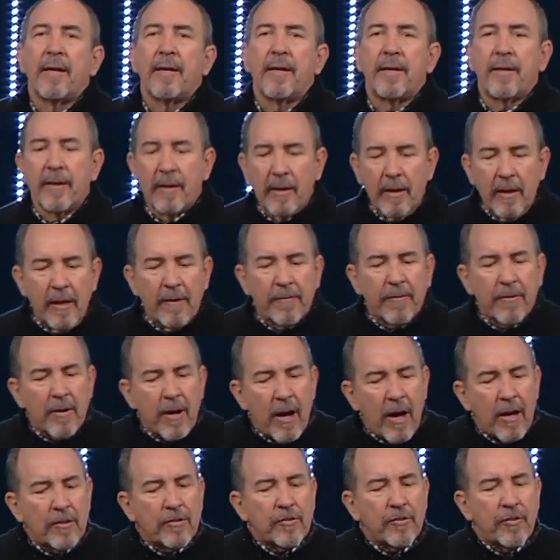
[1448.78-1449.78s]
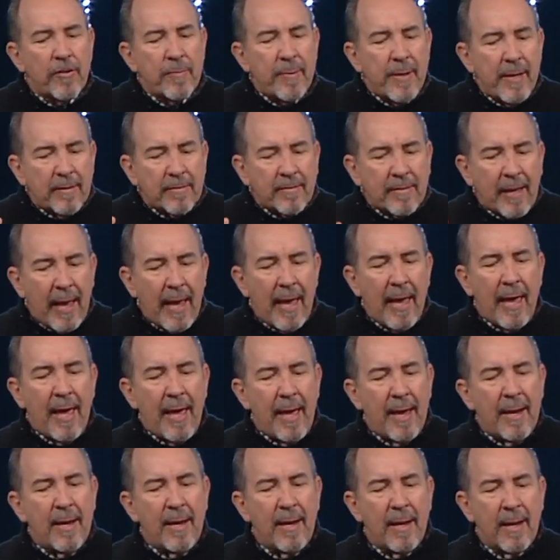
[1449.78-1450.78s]
Deliver us from his
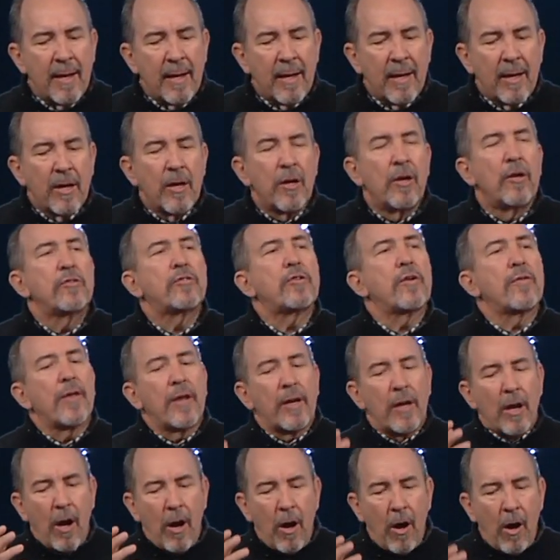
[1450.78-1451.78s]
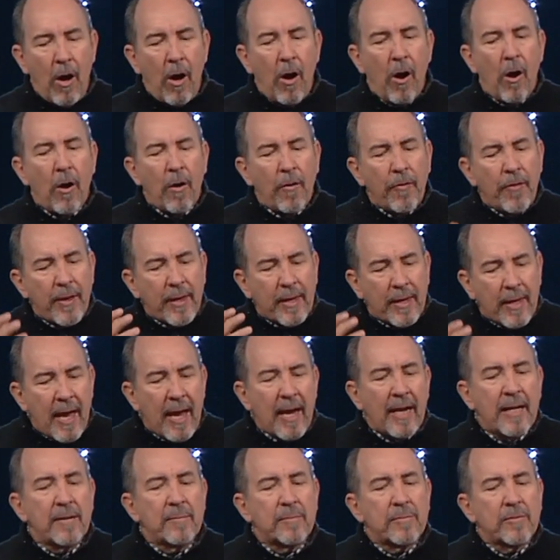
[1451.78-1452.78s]
hand so that all the
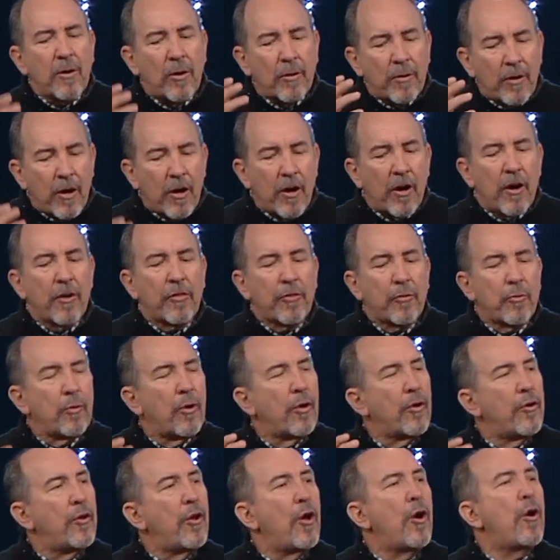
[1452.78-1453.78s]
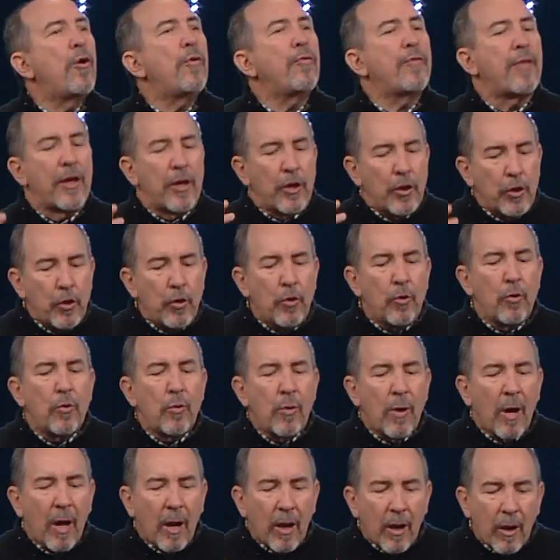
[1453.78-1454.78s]
kingdoms on earth will know that
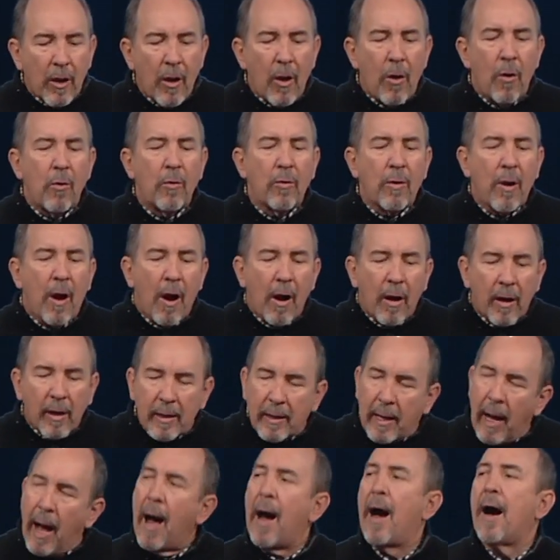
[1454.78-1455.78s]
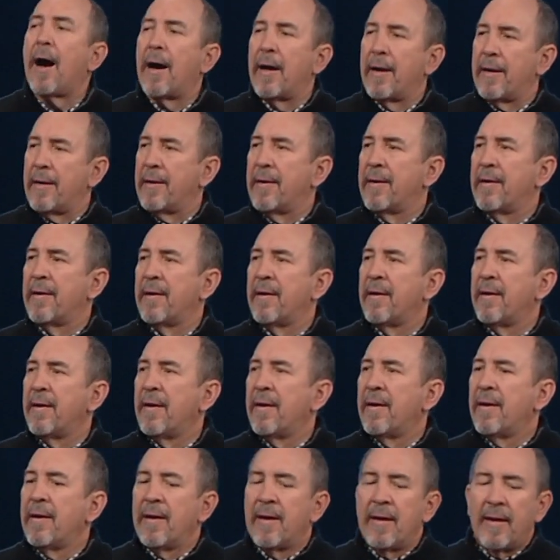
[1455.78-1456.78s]
you alone are God.
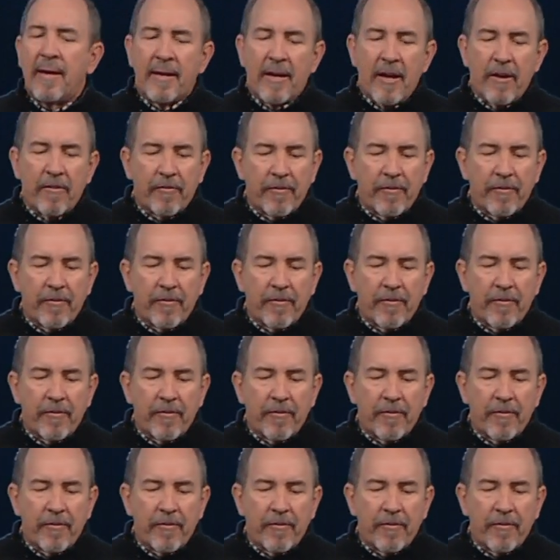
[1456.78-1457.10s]
Now,